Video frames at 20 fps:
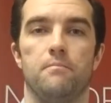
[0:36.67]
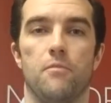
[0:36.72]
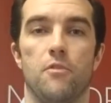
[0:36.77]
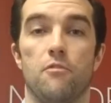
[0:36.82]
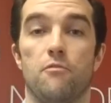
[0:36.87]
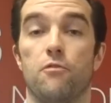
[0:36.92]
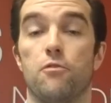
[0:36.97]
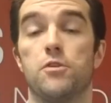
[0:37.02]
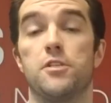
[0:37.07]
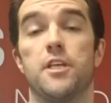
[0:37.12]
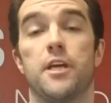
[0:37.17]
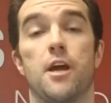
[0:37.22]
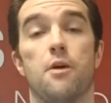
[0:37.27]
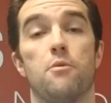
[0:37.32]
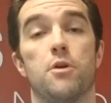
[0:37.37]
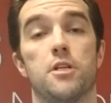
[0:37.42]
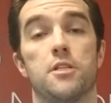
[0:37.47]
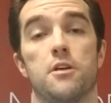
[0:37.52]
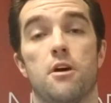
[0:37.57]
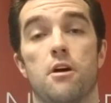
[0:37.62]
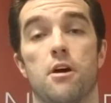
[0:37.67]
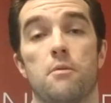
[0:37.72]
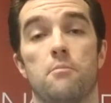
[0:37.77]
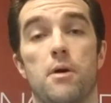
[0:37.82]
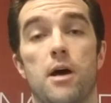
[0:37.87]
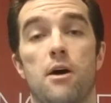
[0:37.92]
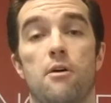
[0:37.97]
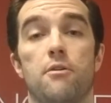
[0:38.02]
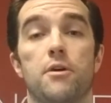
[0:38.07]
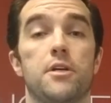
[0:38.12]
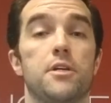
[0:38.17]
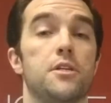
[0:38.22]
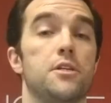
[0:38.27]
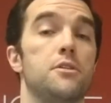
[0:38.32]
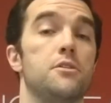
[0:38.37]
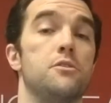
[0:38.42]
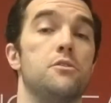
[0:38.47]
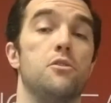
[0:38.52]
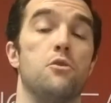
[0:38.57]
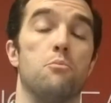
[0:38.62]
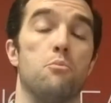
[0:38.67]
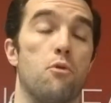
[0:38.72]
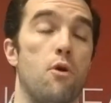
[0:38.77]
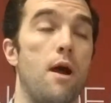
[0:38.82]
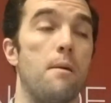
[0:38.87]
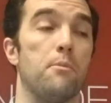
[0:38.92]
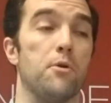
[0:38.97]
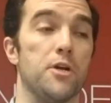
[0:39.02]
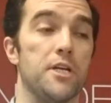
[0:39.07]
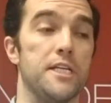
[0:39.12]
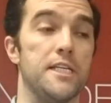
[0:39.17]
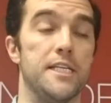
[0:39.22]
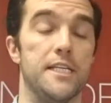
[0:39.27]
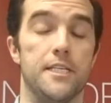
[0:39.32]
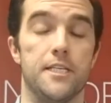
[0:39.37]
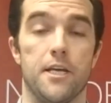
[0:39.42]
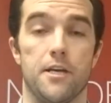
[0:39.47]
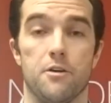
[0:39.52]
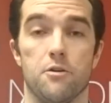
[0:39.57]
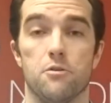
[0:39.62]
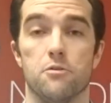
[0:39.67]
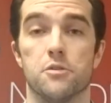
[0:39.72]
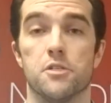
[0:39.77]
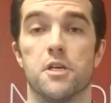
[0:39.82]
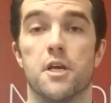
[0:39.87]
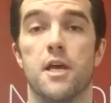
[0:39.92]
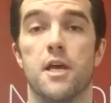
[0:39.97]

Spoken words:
The first thing I want to talk about is the property details